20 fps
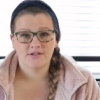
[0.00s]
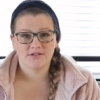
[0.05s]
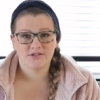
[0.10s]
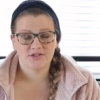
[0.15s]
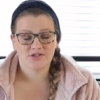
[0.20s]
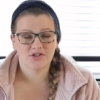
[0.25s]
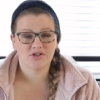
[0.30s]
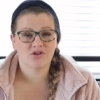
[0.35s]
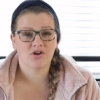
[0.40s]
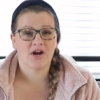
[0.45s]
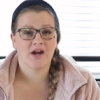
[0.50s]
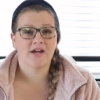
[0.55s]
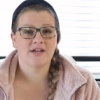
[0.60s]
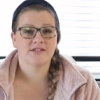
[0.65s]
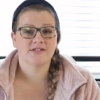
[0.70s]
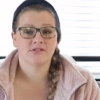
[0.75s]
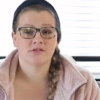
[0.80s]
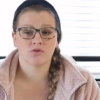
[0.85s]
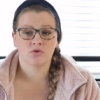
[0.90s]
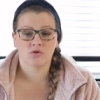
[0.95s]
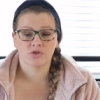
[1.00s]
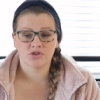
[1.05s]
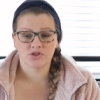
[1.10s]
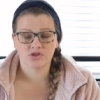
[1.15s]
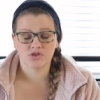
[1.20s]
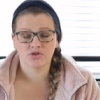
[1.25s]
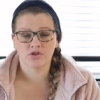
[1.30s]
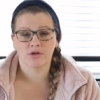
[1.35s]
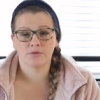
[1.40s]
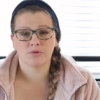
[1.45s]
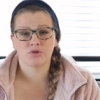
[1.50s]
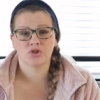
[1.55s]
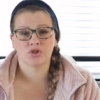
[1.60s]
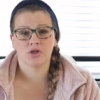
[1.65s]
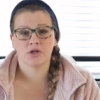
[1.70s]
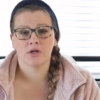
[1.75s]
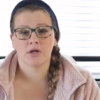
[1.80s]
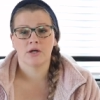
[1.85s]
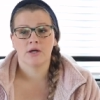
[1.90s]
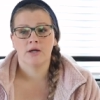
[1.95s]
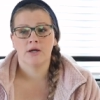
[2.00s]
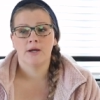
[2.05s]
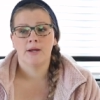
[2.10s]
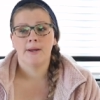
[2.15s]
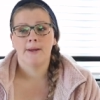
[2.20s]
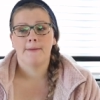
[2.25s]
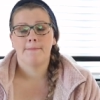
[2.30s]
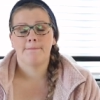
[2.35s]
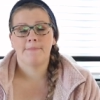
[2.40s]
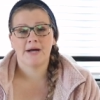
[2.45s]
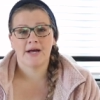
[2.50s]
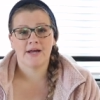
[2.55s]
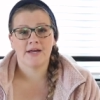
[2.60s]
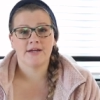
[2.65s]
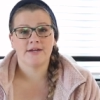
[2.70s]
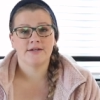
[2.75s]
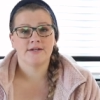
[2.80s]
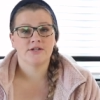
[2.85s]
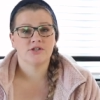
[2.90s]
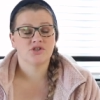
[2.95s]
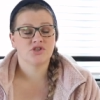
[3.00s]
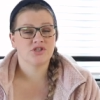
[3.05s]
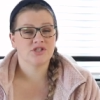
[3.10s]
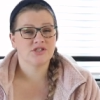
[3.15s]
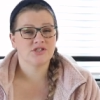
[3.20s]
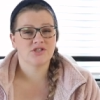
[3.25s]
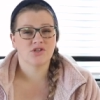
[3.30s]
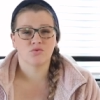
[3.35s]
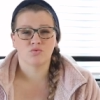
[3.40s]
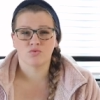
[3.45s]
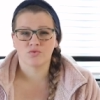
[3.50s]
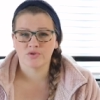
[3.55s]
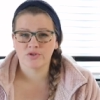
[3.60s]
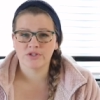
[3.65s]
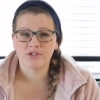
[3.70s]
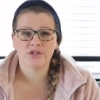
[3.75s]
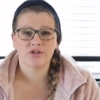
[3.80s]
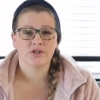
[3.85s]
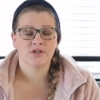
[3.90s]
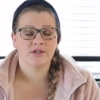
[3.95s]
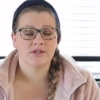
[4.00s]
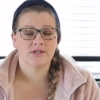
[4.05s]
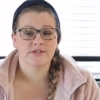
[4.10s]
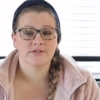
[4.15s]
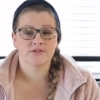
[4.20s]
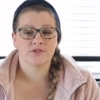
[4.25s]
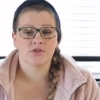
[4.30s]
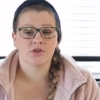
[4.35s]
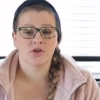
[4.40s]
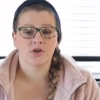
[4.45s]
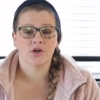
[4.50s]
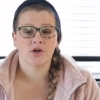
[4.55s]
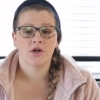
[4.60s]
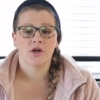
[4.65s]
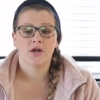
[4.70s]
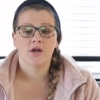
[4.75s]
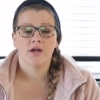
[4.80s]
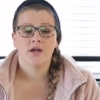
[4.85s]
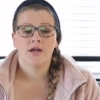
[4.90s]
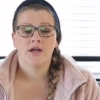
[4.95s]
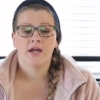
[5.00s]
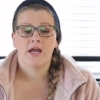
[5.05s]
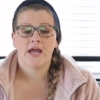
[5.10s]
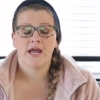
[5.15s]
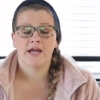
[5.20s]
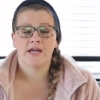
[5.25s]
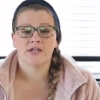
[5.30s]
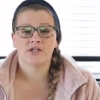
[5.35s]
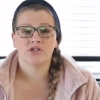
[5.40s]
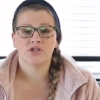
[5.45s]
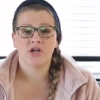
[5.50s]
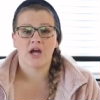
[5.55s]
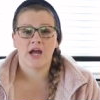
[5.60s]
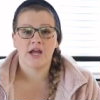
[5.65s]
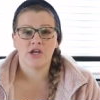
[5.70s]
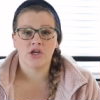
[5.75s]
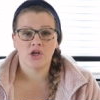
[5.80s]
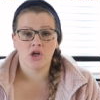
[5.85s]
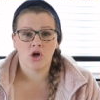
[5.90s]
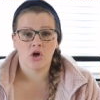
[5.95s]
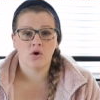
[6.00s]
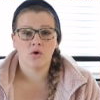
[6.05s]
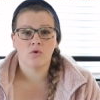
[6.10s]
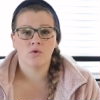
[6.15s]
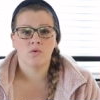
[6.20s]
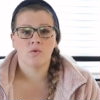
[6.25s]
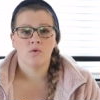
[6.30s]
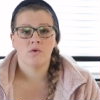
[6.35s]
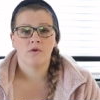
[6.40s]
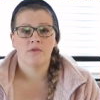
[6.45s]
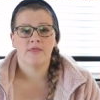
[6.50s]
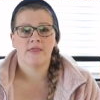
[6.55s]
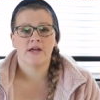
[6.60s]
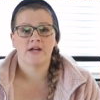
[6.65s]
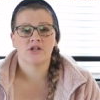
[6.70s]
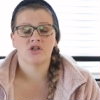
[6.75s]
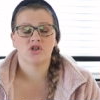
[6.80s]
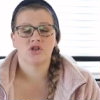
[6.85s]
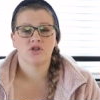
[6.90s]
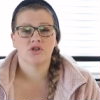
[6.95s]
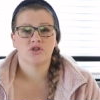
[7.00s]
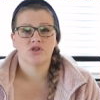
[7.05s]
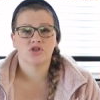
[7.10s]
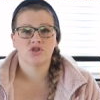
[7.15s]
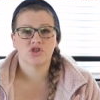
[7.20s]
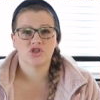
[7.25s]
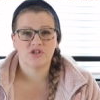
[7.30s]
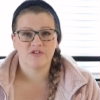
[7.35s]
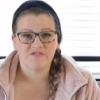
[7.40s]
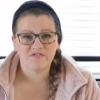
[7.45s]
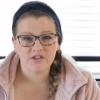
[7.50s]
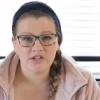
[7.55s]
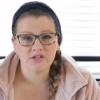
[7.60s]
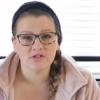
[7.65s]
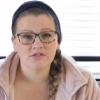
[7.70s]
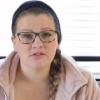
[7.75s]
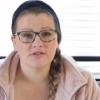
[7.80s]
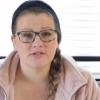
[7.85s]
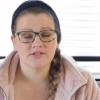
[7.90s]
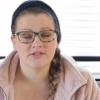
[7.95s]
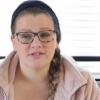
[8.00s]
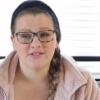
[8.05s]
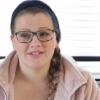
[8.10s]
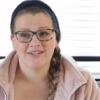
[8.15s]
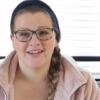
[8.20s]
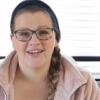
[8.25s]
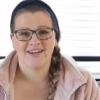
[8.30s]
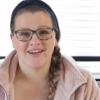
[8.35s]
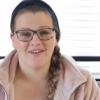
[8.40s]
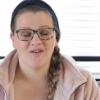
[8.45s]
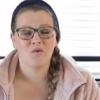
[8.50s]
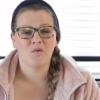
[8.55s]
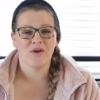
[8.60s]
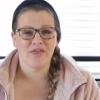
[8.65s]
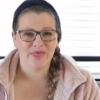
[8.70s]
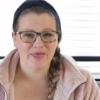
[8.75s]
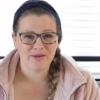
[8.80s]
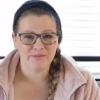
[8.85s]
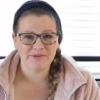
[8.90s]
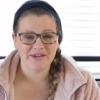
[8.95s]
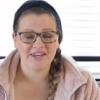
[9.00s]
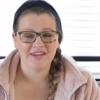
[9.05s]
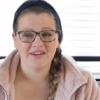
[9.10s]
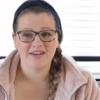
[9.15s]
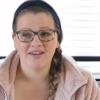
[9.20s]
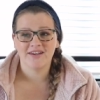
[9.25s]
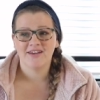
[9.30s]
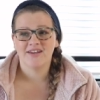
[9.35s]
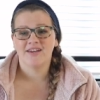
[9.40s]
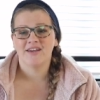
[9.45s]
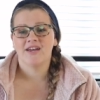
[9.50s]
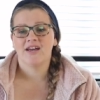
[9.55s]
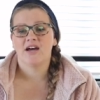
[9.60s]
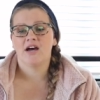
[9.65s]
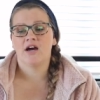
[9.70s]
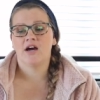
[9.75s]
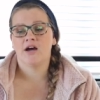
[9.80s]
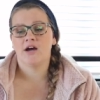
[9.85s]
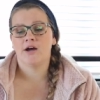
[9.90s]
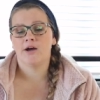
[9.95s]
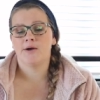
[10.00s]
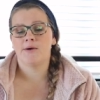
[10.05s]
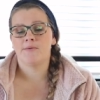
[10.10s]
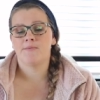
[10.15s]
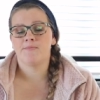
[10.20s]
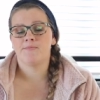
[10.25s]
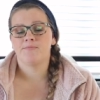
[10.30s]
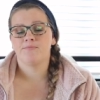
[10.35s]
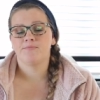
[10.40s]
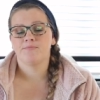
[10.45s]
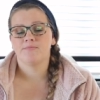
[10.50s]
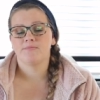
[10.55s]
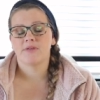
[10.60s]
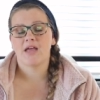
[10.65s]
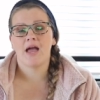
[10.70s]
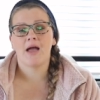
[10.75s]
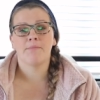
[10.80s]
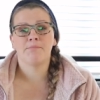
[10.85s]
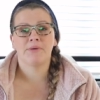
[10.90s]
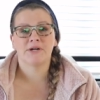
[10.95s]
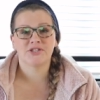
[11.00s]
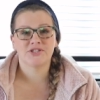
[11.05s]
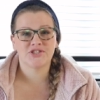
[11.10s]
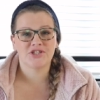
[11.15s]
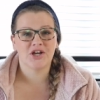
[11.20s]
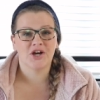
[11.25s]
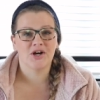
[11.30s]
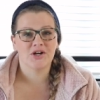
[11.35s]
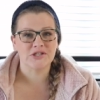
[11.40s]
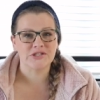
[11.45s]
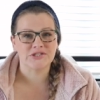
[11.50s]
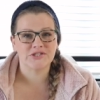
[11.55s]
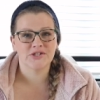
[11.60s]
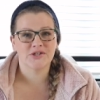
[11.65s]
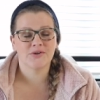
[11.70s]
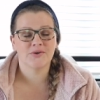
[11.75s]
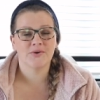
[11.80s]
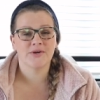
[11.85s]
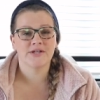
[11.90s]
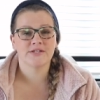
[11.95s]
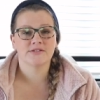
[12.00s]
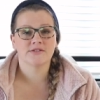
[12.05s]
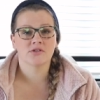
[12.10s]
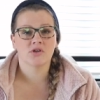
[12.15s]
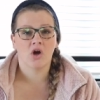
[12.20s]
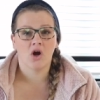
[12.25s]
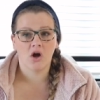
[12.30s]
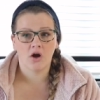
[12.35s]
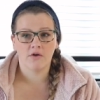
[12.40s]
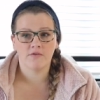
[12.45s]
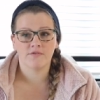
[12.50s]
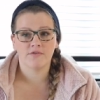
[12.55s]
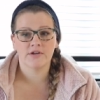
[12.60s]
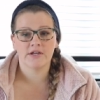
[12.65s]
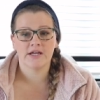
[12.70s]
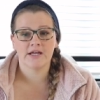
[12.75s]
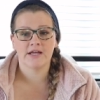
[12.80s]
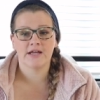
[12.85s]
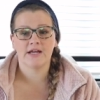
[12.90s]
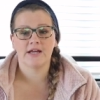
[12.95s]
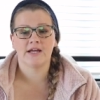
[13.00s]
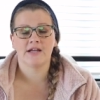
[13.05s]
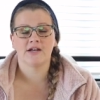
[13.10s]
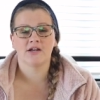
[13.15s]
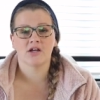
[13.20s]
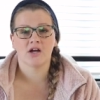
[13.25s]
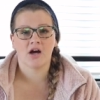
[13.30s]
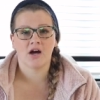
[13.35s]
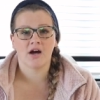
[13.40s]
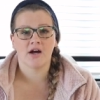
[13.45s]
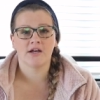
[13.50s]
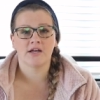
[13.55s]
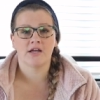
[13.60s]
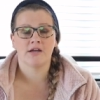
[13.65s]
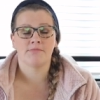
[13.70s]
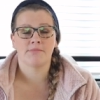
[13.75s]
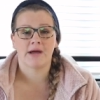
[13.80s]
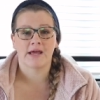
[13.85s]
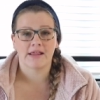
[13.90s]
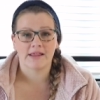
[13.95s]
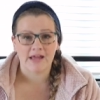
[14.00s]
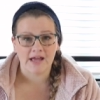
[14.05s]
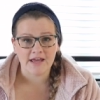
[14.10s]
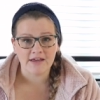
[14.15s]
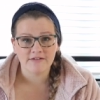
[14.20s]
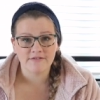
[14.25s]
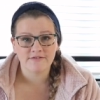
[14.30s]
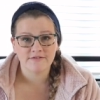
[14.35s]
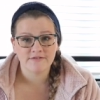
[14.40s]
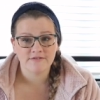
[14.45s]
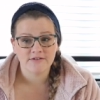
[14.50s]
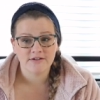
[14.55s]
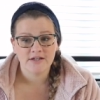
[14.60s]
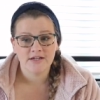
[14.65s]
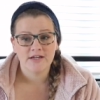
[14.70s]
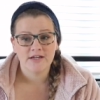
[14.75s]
to Christ or to scripture, but she's a really good listener, and I know that she feels it with me, but she also is confident in God in my life